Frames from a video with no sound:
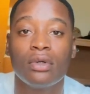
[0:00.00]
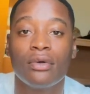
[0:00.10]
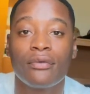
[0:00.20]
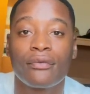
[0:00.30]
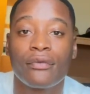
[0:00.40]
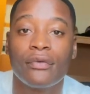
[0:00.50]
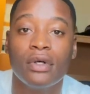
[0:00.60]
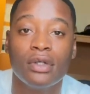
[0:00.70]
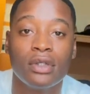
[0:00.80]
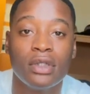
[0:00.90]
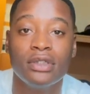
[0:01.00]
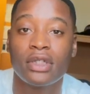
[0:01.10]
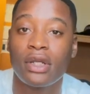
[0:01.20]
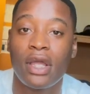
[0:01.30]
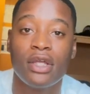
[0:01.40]
for each
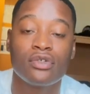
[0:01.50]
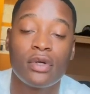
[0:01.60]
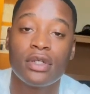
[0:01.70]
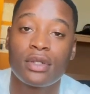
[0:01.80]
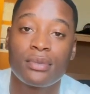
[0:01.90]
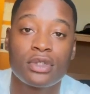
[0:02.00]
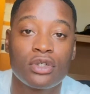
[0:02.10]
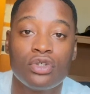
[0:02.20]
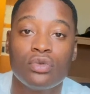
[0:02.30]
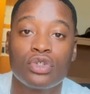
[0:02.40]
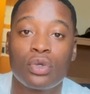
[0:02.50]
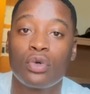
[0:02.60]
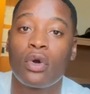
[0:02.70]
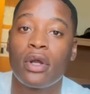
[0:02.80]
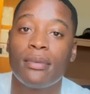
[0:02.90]
age range, I'm gonna tell you what your
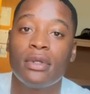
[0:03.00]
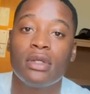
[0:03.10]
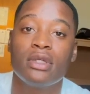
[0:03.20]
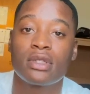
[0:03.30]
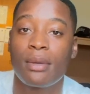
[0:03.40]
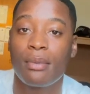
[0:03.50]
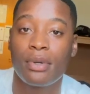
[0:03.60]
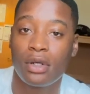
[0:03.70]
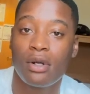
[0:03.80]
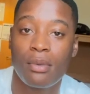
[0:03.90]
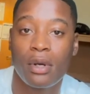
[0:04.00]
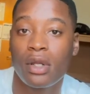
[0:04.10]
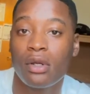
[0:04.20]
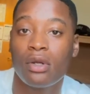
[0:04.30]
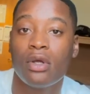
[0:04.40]
requirement is, and I'm gonna put it up right
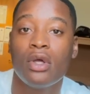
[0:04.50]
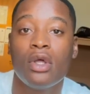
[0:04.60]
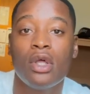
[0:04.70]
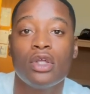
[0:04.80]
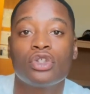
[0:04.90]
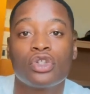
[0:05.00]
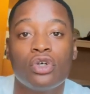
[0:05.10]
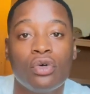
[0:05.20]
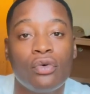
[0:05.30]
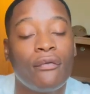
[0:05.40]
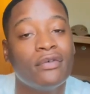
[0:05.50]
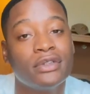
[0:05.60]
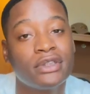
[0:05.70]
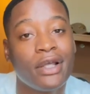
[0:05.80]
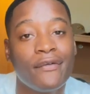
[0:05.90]
here. So for
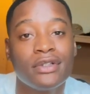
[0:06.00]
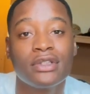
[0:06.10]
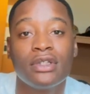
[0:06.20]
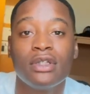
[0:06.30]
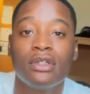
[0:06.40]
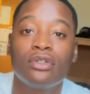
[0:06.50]
17